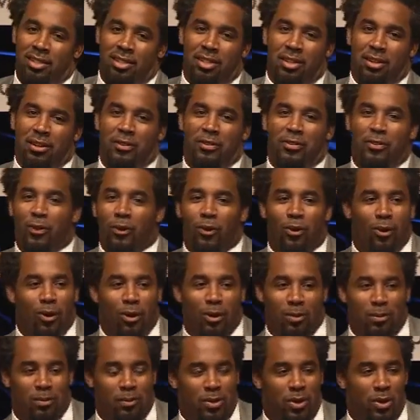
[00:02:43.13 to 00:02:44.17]
to
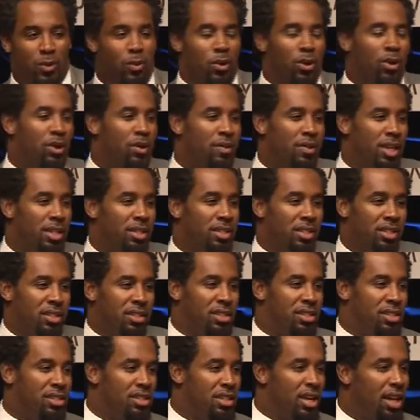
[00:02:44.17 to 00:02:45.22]
inform the world than to
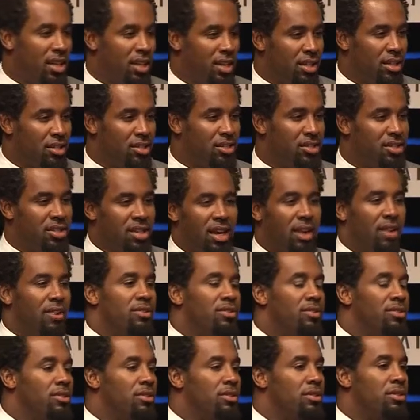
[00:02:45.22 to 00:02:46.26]
just tell it yourself?
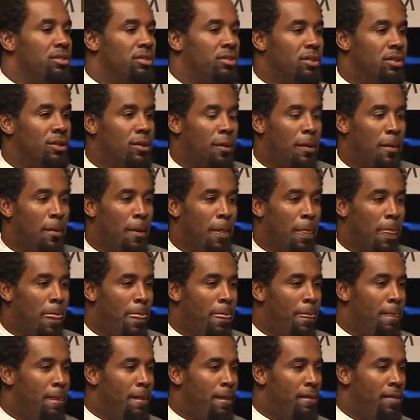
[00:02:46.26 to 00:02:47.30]

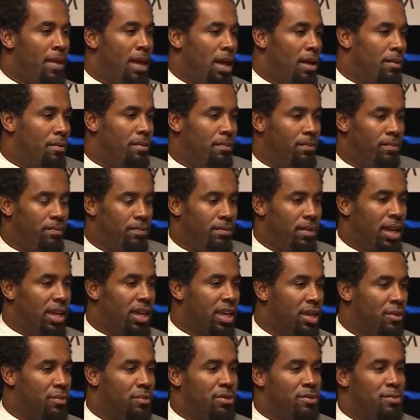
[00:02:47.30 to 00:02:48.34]
And that, that
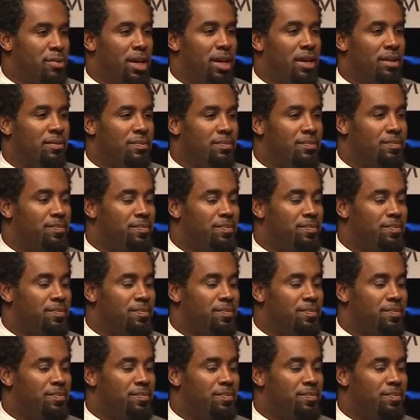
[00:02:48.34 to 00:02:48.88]
kid was me.